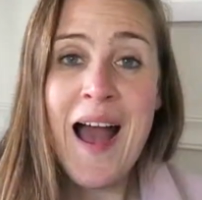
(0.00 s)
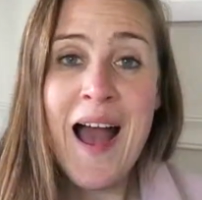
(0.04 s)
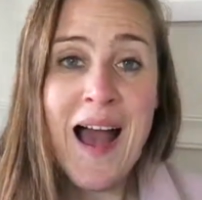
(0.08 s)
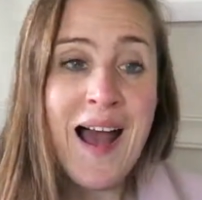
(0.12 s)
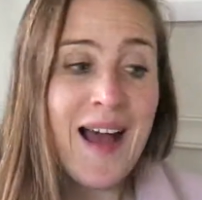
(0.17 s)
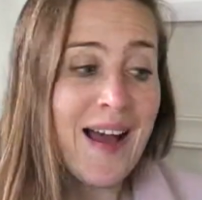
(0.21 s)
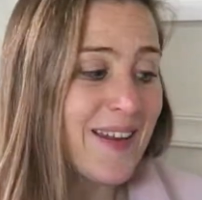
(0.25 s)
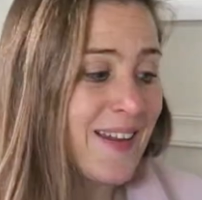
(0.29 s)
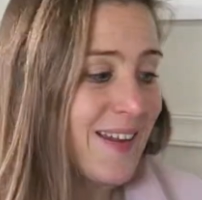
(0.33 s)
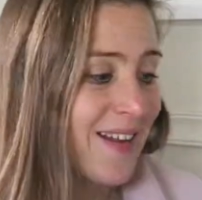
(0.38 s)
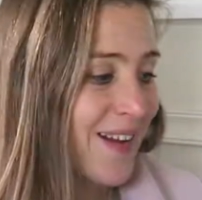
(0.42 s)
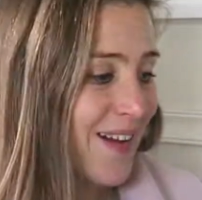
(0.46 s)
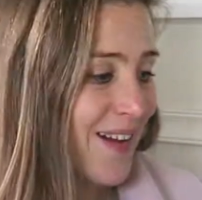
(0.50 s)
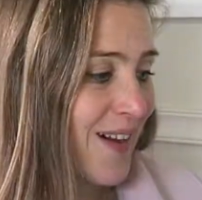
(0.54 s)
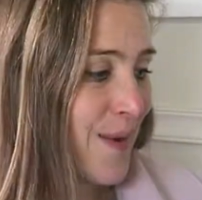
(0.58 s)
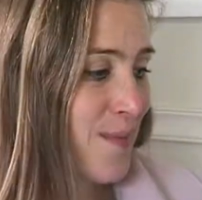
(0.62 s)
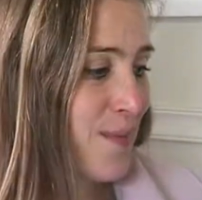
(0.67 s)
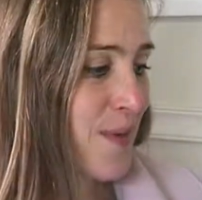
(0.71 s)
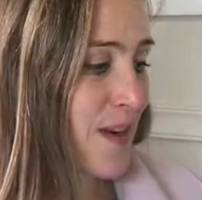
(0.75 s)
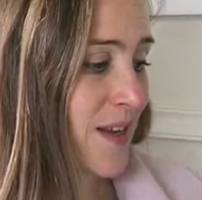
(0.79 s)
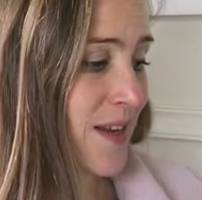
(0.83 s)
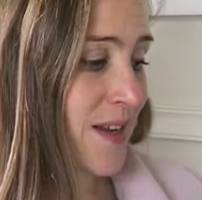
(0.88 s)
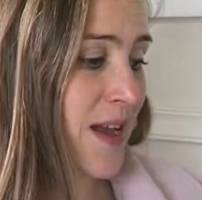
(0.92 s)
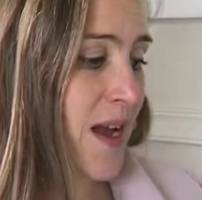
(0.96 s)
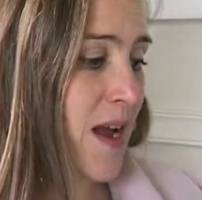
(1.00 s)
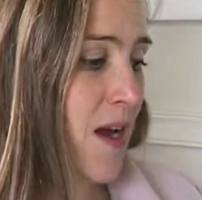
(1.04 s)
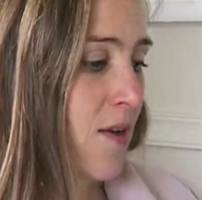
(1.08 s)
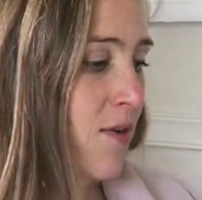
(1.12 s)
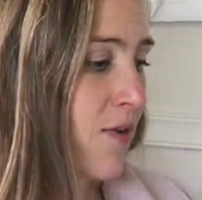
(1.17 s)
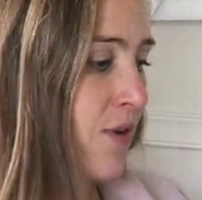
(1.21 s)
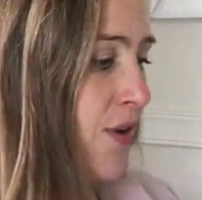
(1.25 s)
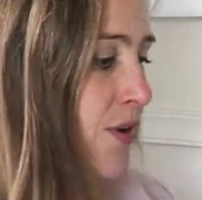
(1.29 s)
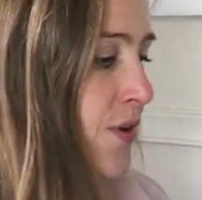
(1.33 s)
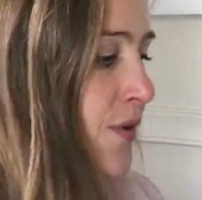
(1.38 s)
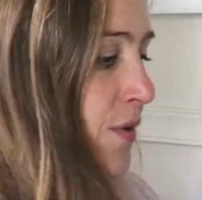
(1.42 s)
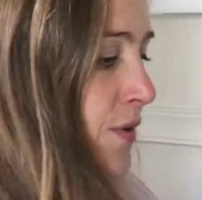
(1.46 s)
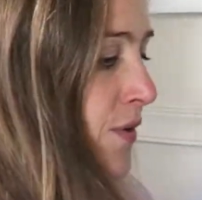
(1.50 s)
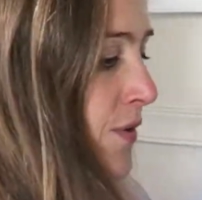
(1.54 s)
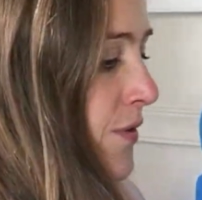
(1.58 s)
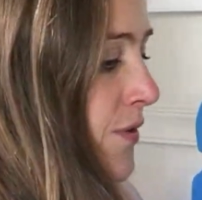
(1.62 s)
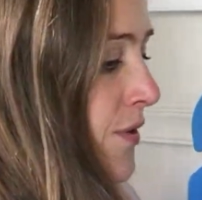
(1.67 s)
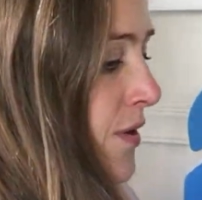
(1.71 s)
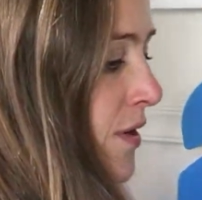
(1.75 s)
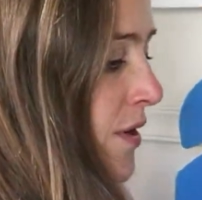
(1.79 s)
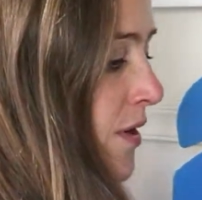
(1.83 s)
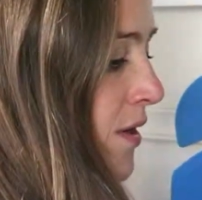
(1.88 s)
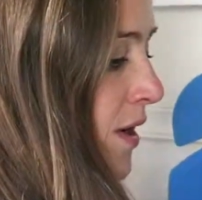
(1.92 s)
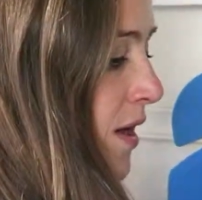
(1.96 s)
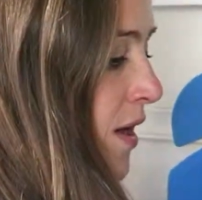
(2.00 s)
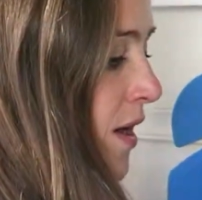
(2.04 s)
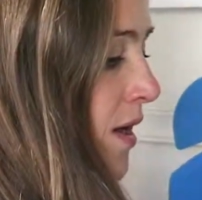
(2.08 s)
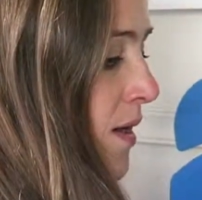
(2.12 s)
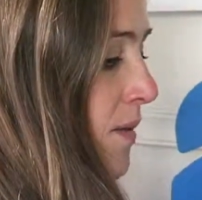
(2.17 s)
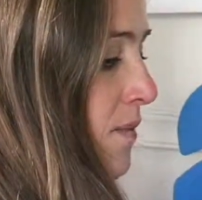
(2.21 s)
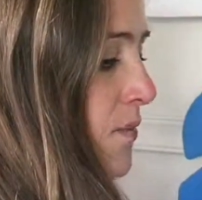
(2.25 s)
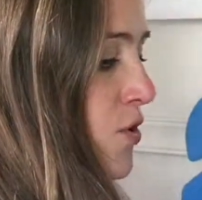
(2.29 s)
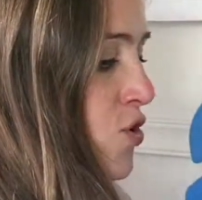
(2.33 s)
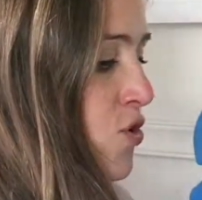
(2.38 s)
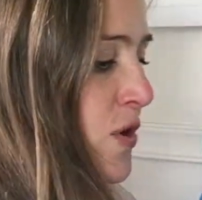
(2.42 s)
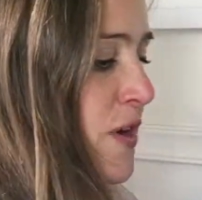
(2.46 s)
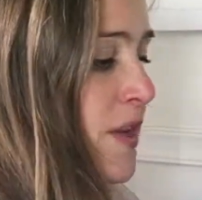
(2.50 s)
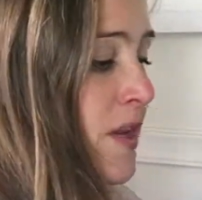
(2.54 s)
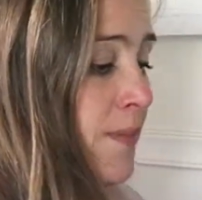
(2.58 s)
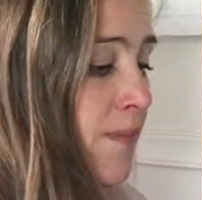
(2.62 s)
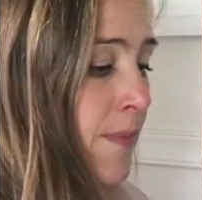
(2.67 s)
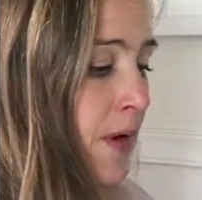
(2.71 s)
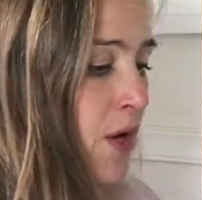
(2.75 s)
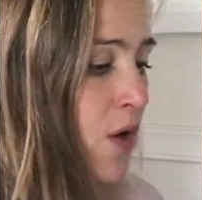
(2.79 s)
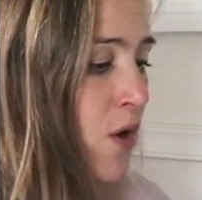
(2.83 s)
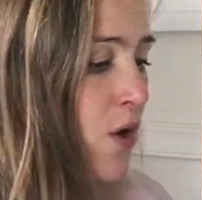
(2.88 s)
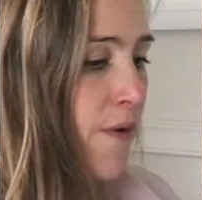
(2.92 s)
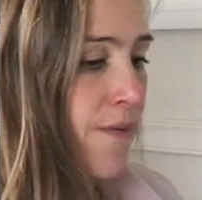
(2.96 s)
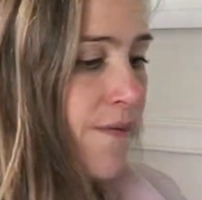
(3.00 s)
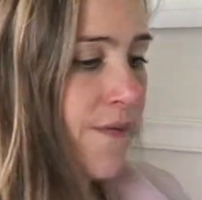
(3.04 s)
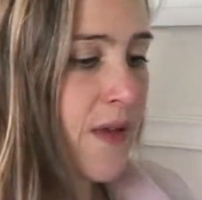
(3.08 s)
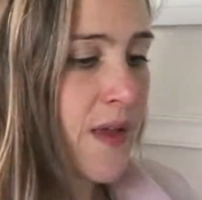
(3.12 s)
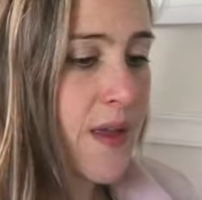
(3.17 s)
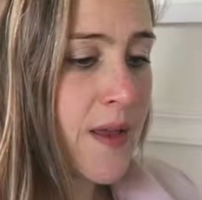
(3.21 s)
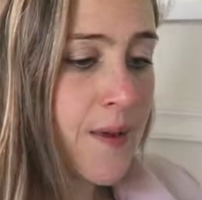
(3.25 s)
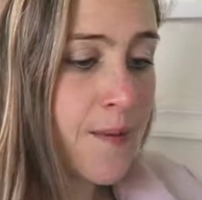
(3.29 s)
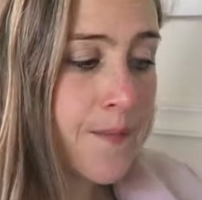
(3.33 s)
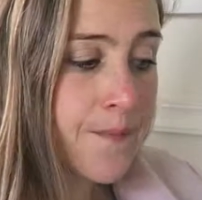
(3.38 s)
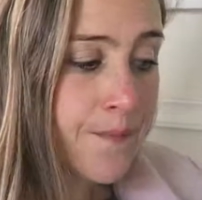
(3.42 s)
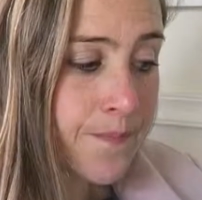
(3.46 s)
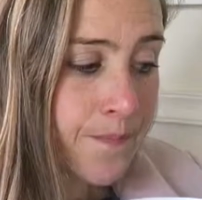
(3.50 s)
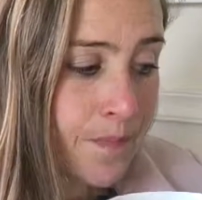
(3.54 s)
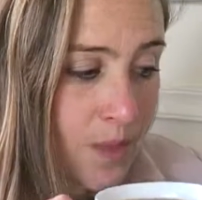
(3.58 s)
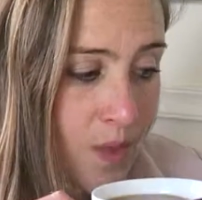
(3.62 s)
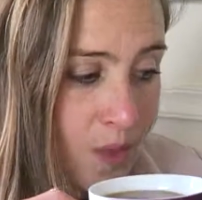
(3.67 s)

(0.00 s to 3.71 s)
And I'm going to carry on drinking my coffee